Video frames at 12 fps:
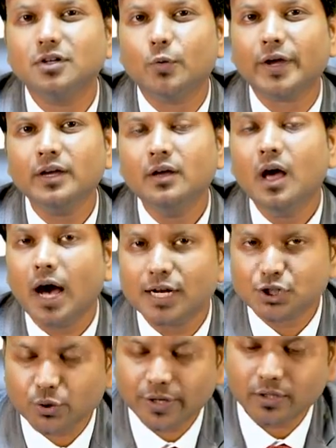Okay,
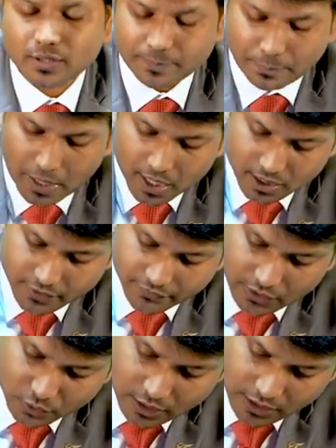I'll show you the parts of
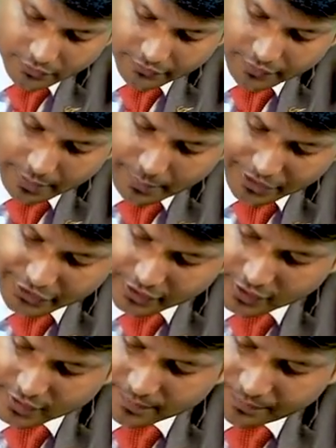Datura, the
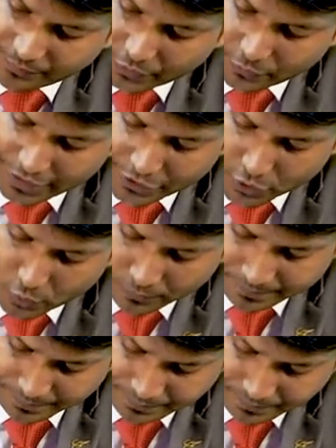images you need to
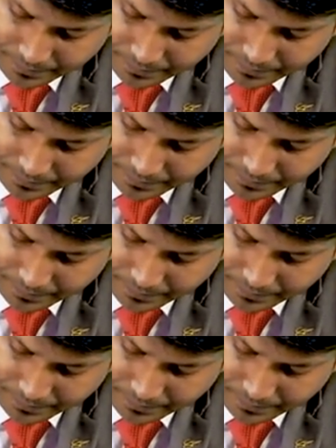know.